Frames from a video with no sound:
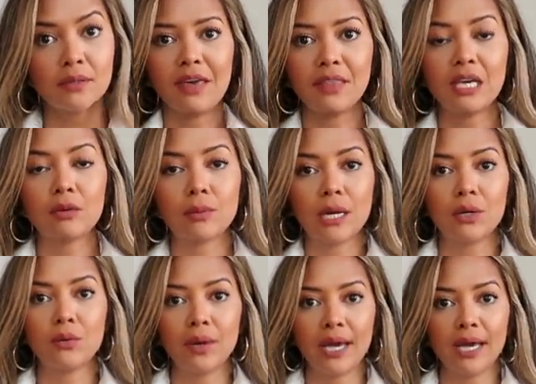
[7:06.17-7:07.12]
I think
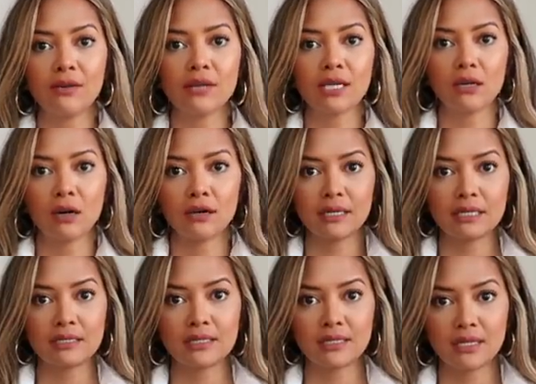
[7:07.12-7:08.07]
right away you can
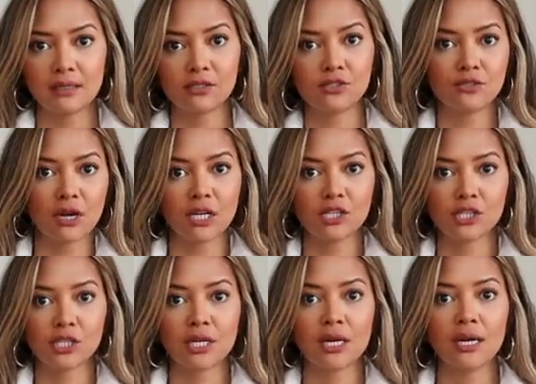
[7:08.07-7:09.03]
already see the
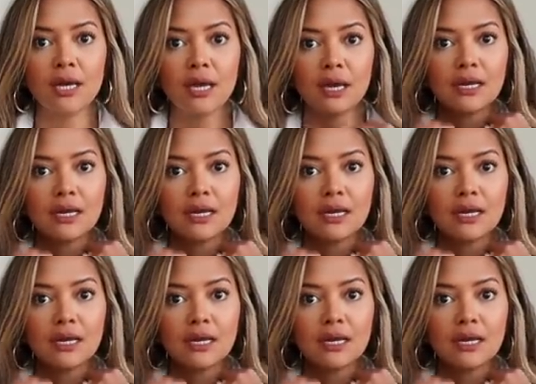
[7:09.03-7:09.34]
structure